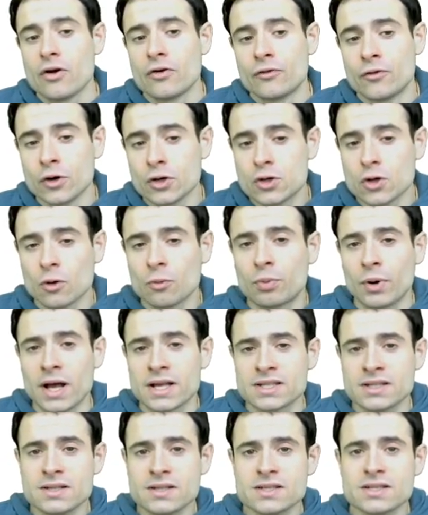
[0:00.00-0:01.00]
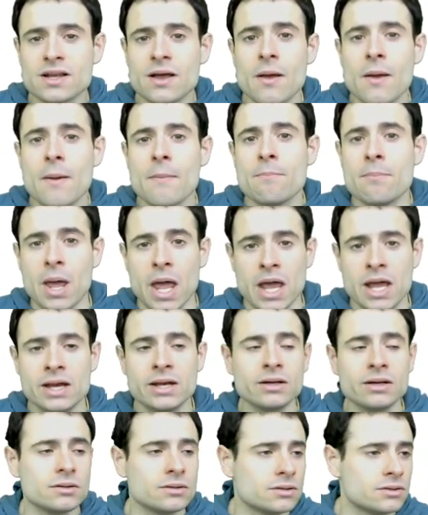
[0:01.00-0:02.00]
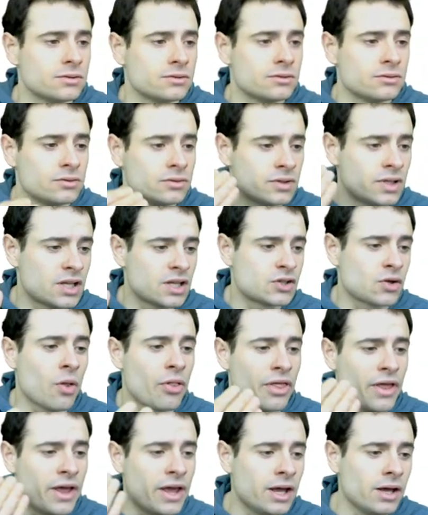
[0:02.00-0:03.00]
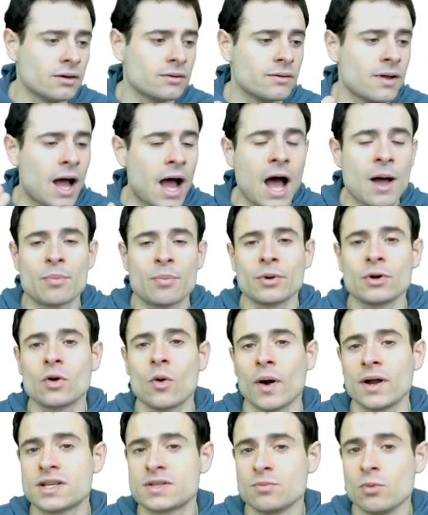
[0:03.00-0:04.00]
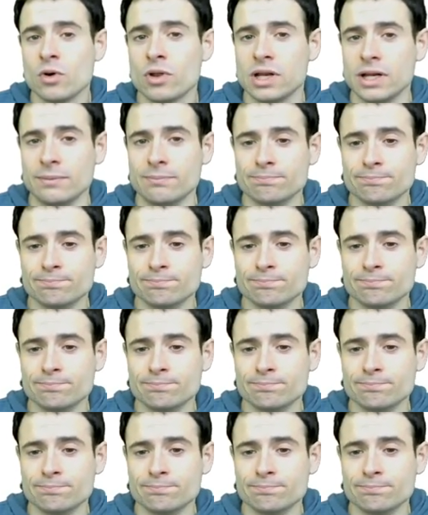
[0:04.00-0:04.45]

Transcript: virtual presence made this whole thing happen quite smoothly.